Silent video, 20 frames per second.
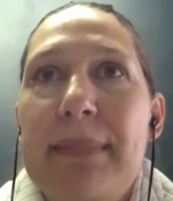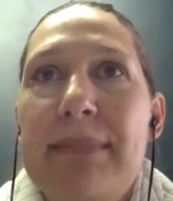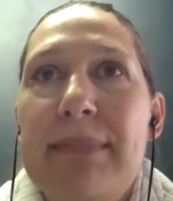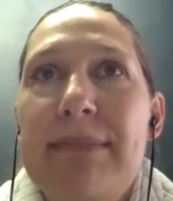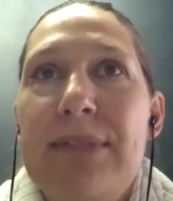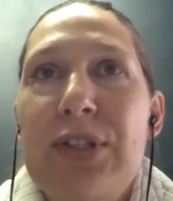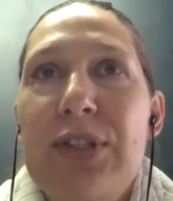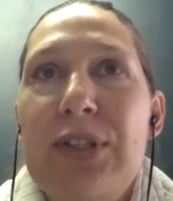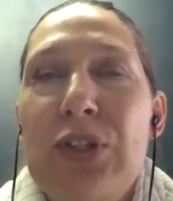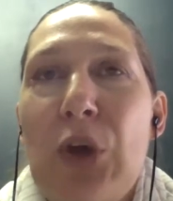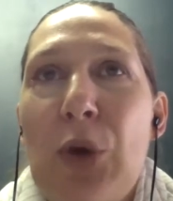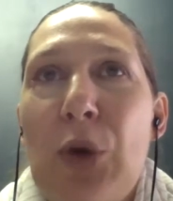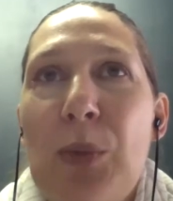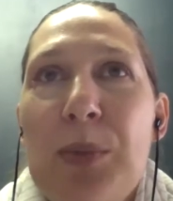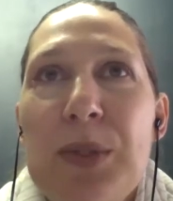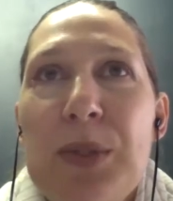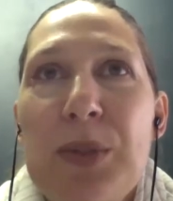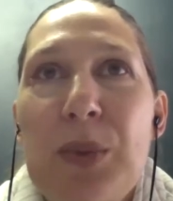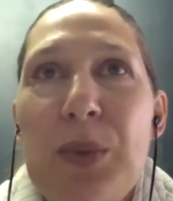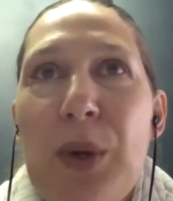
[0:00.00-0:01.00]

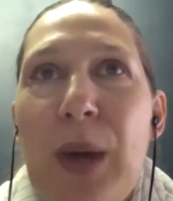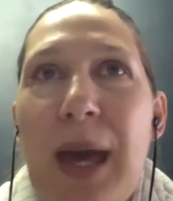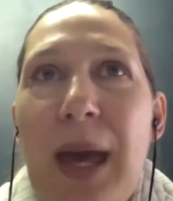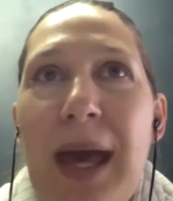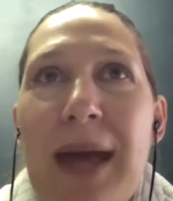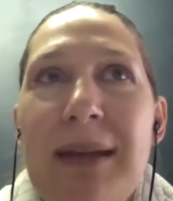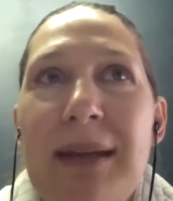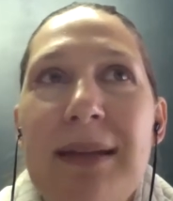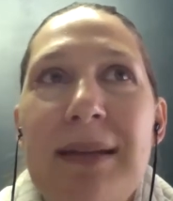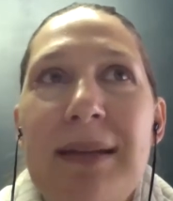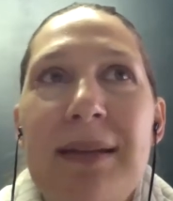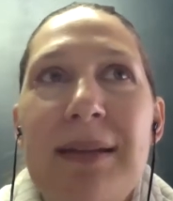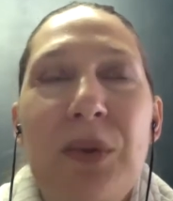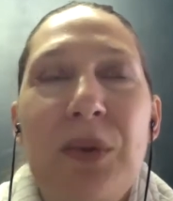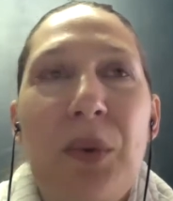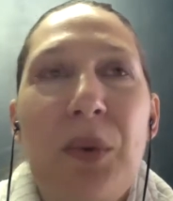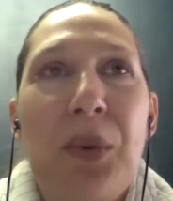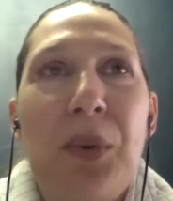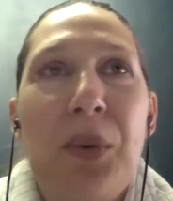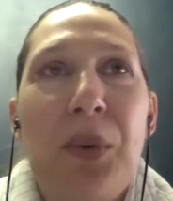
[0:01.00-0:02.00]
soaps were
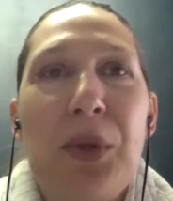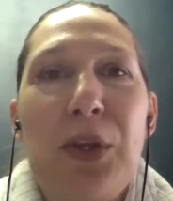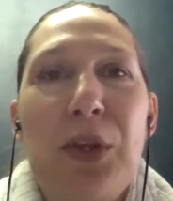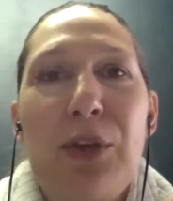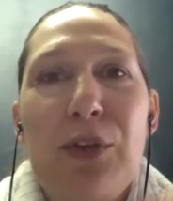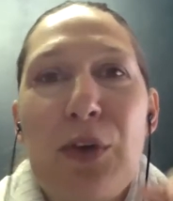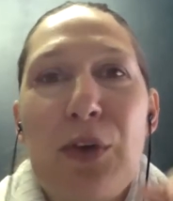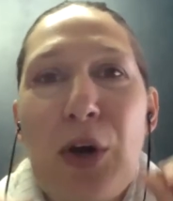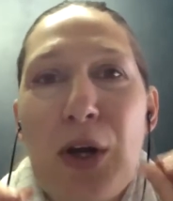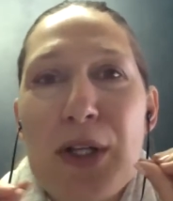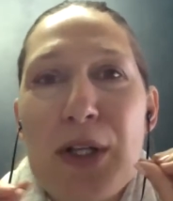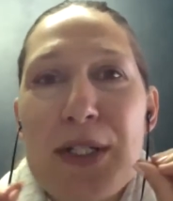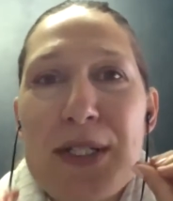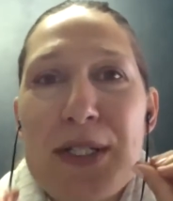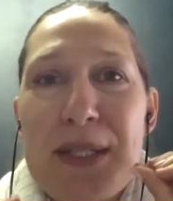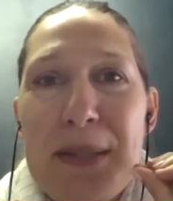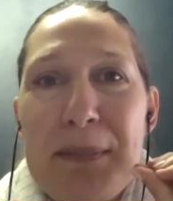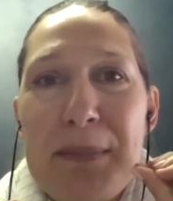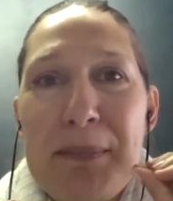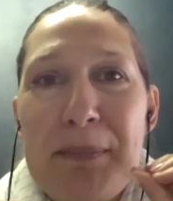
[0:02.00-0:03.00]
added, or you've got
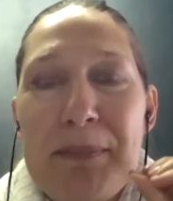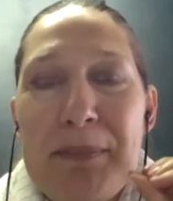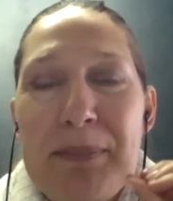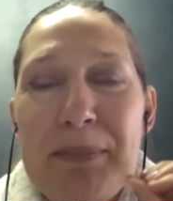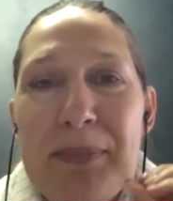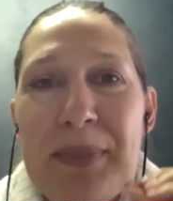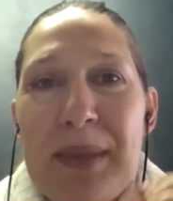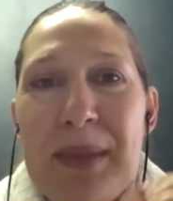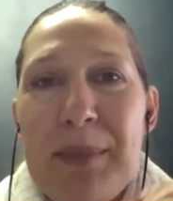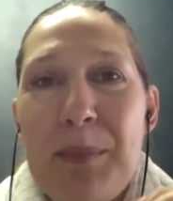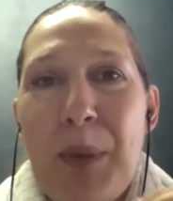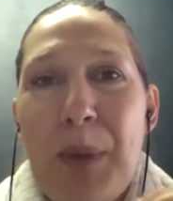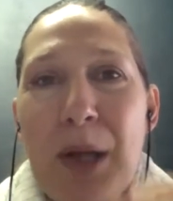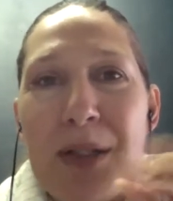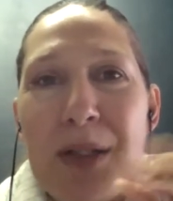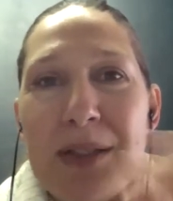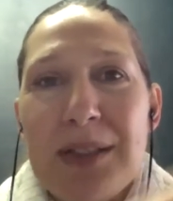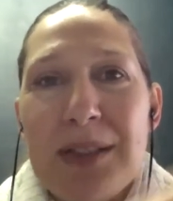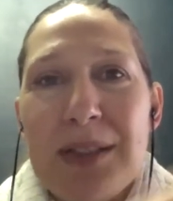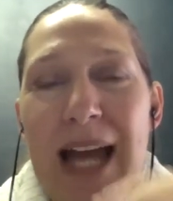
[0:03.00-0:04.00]
some
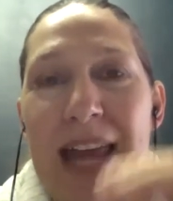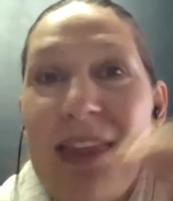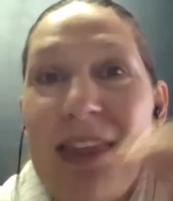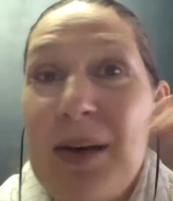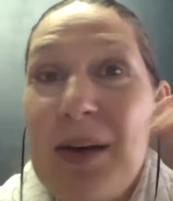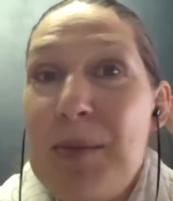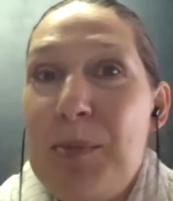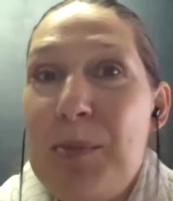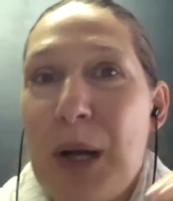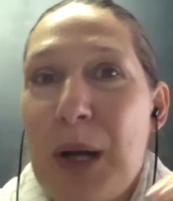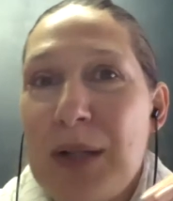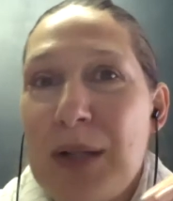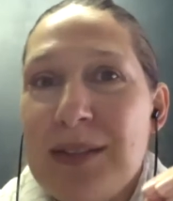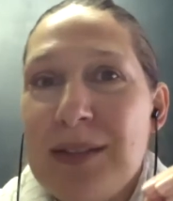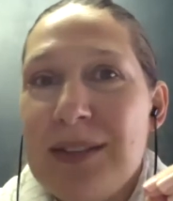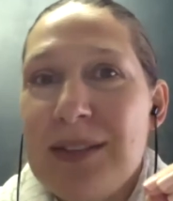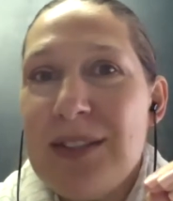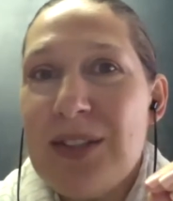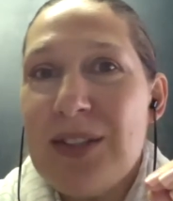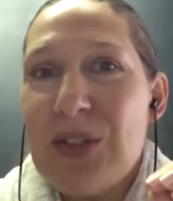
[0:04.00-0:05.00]
other
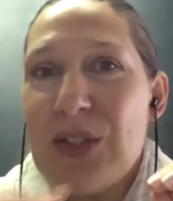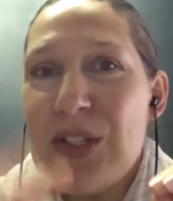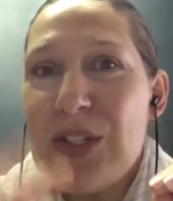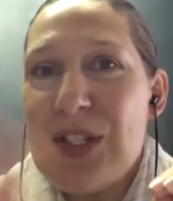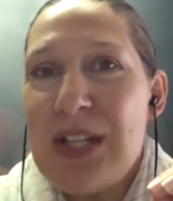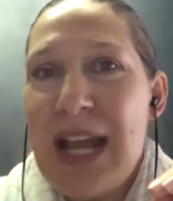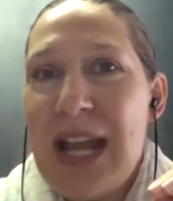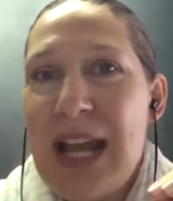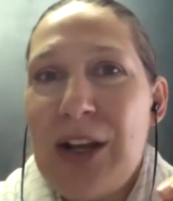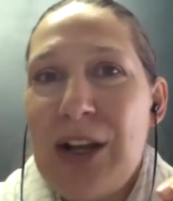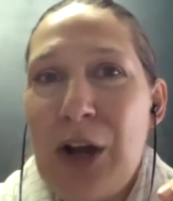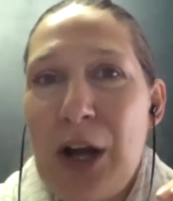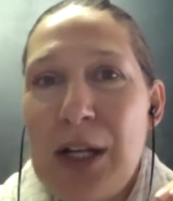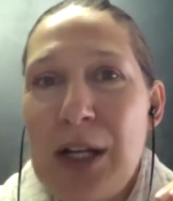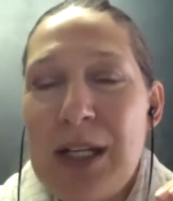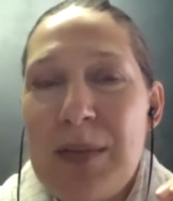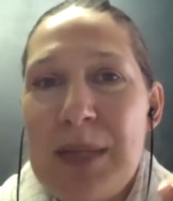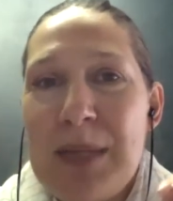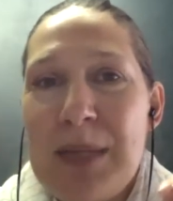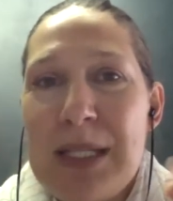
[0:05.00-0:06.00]
bottles and
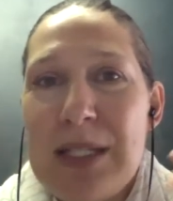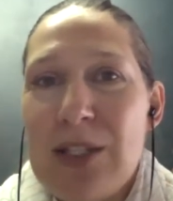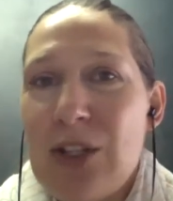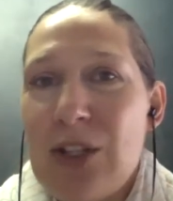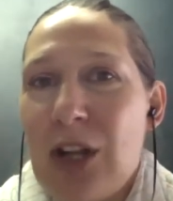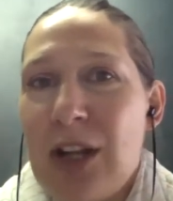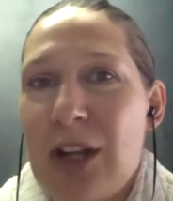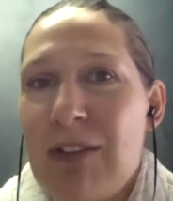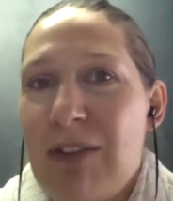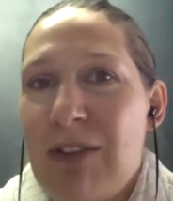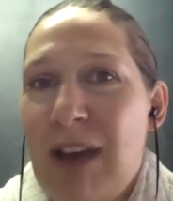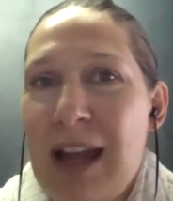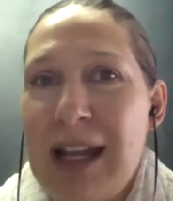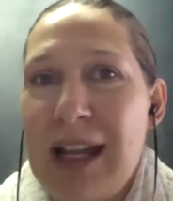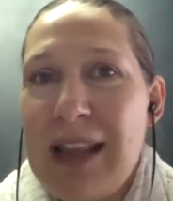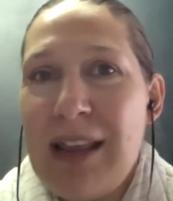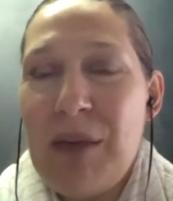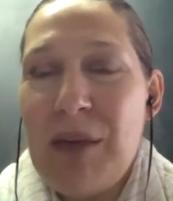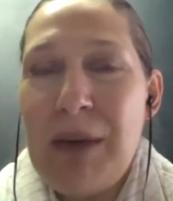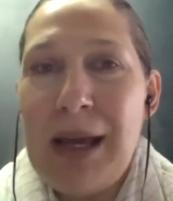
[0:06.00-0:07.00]
condiments started
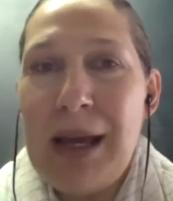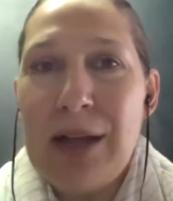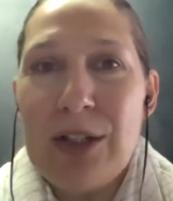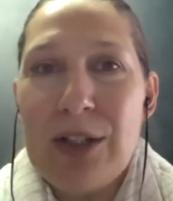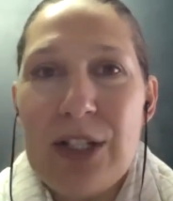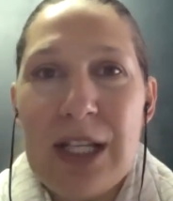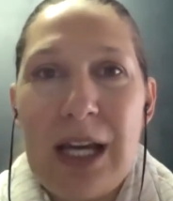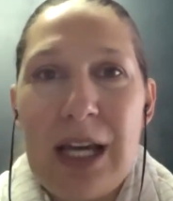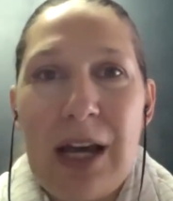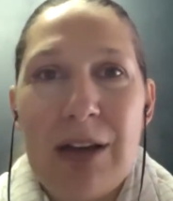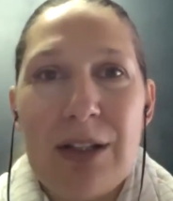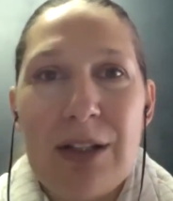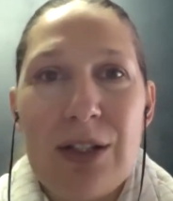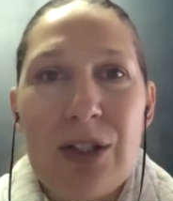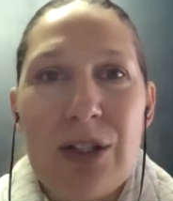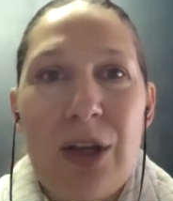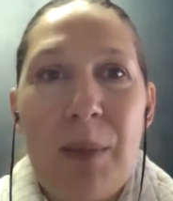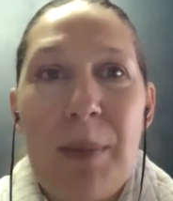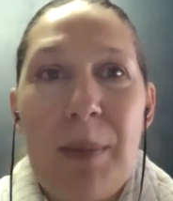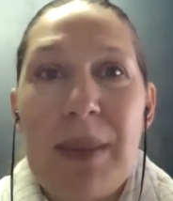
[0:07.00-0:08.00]
finding their way onto the
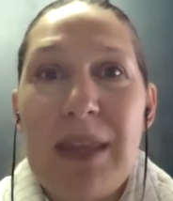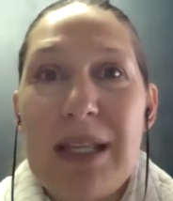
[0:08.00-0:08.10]
countertop.